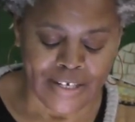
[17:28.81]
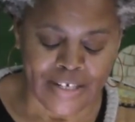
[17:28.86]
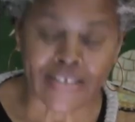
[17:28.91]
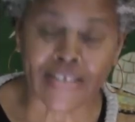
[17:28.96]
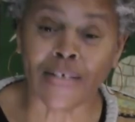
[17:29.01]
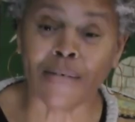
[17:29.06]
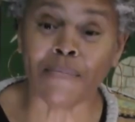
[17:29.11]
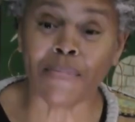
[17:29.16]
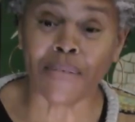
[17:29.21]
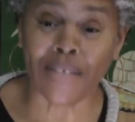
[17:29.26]

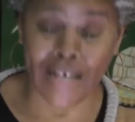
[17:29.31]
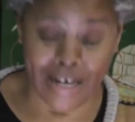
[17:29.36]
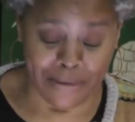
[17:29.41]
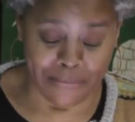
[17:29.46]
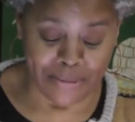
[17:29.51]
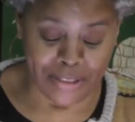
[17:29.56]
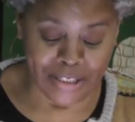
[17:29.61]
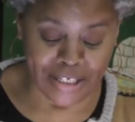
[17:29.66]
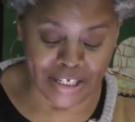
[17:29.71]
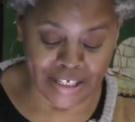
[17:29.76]

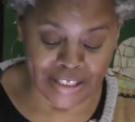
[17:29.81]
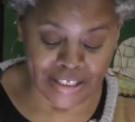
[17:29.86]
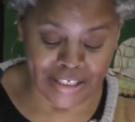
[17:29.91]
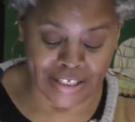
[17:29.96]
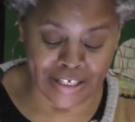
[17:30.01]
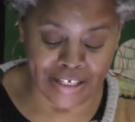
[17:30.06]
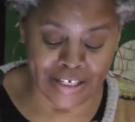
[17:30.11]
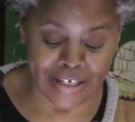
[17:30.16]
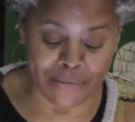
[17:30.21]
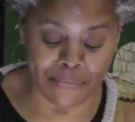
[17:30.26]
Sometimes
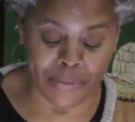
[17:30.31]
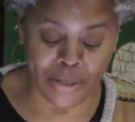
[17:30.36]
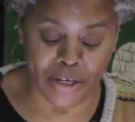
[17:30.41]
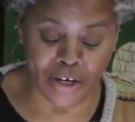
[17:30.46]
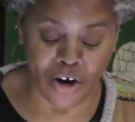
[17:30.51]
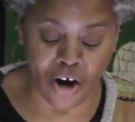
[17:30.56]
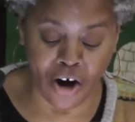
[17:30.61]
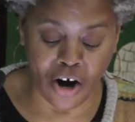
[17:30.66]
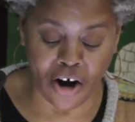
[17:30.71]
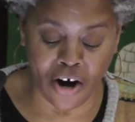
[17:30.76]
tickling can be
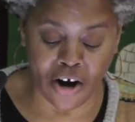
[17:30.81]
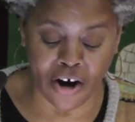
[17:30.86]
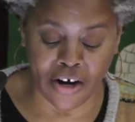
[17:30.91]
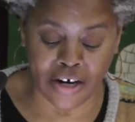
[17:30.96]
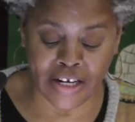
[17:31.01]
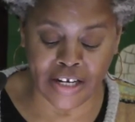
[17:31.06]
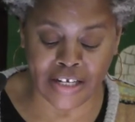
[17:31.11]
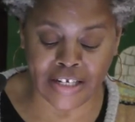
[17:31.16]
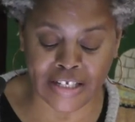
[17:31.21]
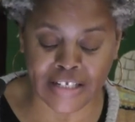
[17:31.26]

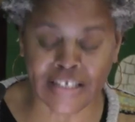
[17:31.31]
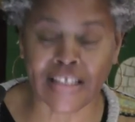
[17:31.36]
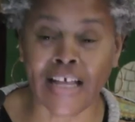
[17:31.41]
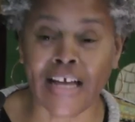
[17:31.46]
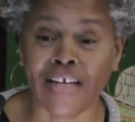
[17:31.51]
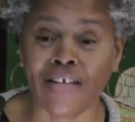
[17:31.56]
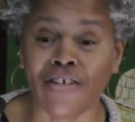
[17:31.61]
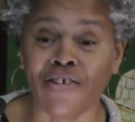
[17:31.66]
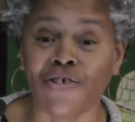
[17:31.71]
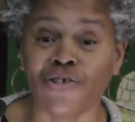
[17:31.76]
hard and it's
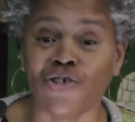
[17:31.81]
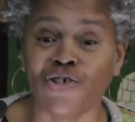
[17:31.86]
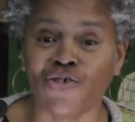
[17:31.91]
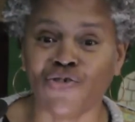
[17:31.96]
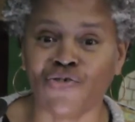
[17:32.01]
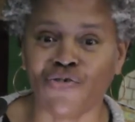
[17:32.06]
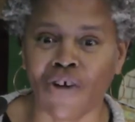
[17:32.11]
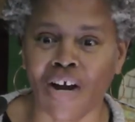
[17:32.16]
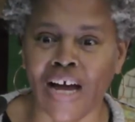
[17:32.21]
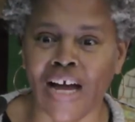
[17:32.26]
like you're
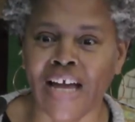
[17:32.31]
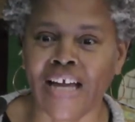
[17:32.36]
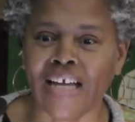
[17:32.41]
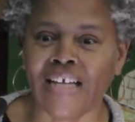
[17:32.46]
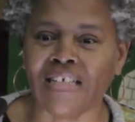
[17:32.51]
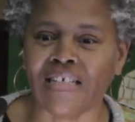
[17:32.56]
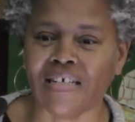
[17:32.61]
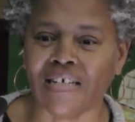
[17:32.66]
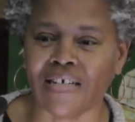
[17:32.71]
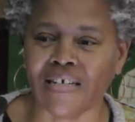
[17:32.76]

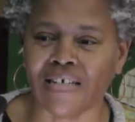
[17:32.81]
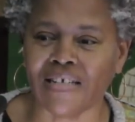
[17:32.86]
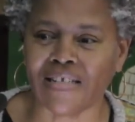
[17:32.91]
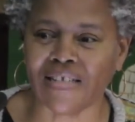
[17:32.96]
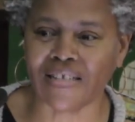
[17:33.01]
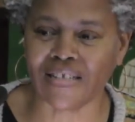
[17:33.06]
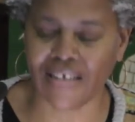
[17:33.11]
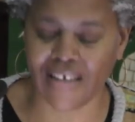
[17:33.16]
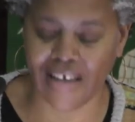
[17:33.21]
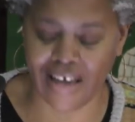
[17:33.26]
trying to
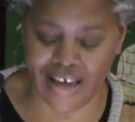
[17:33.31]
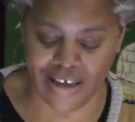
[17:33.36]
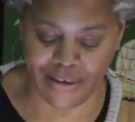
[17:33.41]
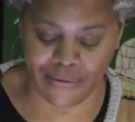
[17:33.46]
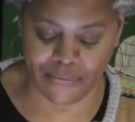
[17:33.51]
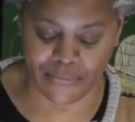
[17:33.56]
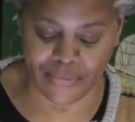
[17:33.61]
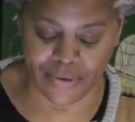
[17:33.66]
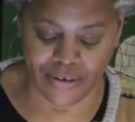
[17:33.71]
escape